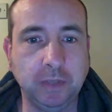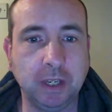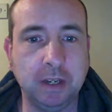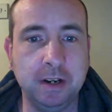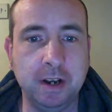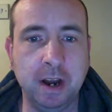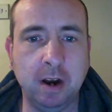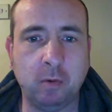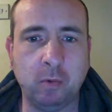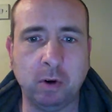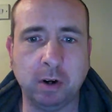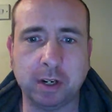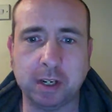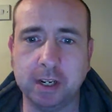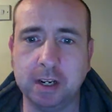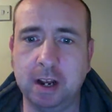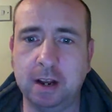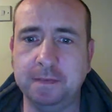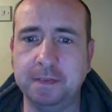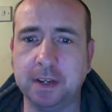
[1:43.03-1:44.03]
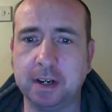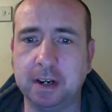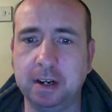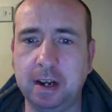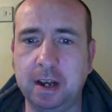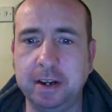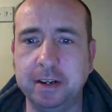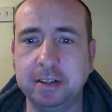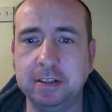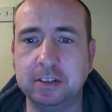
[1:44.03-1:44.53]
networking on the
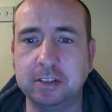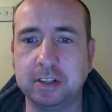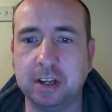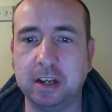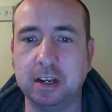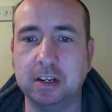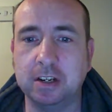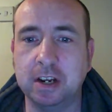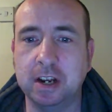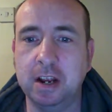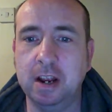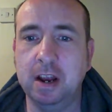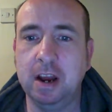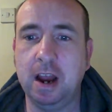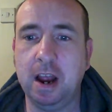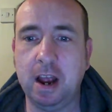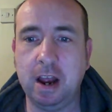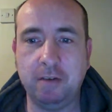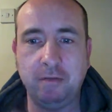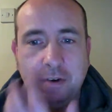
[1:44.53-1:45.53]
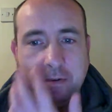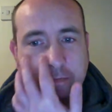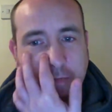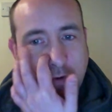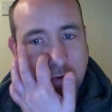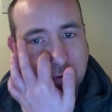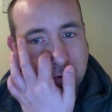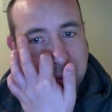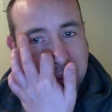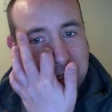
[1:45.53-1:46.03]
client side and
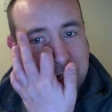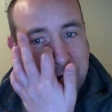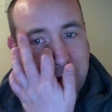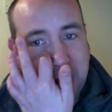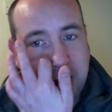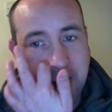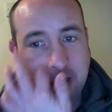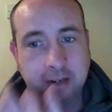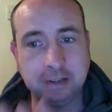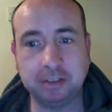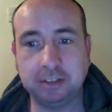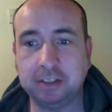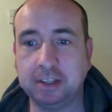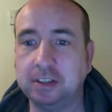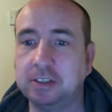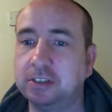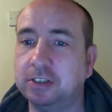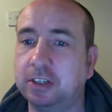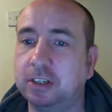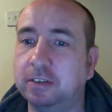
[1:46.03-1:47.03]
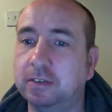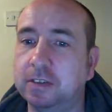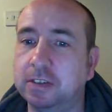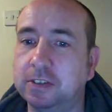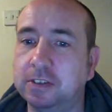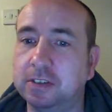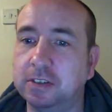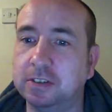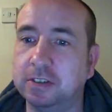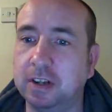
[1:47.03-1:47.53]
remote access
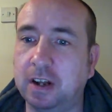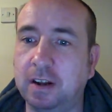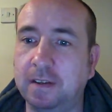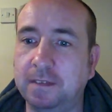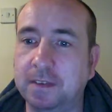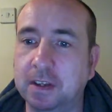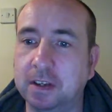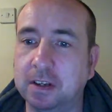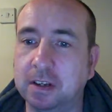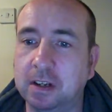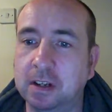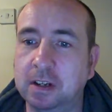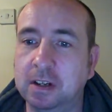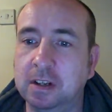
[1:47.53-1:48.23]
services on the